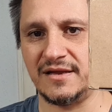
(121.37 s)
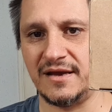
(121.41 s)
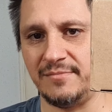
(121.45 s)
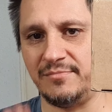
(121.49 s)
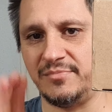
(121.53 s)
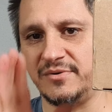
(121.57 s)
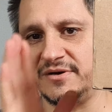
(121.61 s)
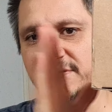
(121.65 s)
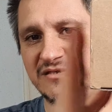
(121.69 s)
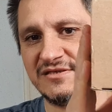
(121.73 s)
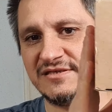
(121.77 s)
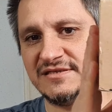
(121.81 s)
I
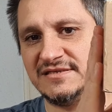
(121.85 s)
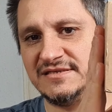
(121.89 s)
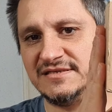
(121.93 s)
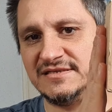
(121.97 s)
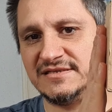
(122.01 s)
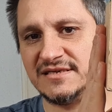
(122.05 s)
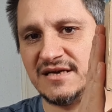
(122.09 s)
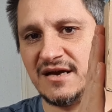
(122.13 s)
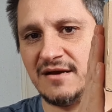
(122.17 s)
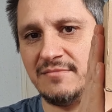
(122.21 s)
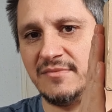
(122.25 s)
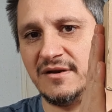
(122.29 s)
purchased this
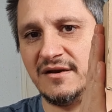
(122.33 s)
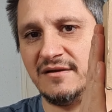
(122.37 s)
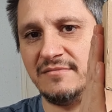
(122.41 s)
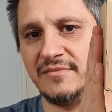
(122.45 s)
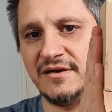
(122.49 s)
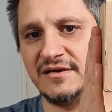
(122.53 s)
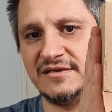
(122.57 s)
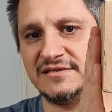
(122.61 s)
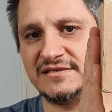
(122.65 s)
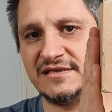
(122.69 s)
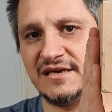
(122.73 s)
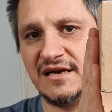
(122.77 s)
camera
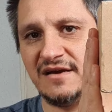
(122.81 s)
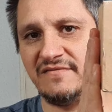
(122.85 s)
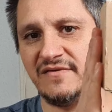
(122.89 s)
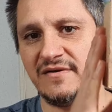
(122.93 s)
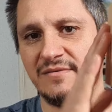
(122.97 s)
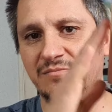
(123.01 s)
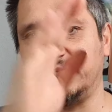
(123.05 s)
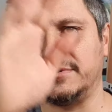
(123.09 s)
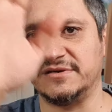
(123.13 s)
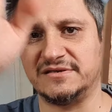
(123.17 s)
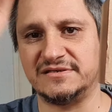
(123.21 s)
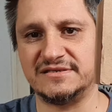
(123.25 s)
myself. I
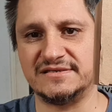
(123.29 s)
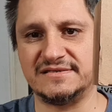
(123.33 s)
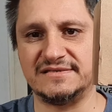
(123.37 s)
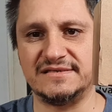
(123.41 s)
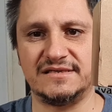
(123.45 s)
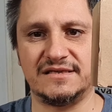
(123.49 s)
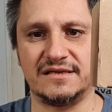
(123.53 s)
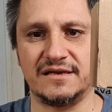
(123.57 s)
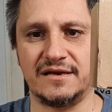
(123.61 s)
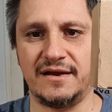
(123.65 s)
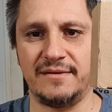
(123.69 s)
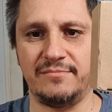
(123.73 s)
purchased the
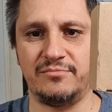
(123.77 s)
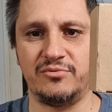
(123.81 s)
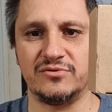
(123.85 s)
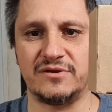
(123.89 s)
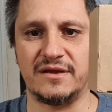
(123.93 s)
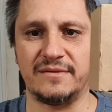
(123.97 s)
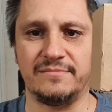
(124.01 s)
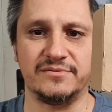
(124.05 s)
tripod,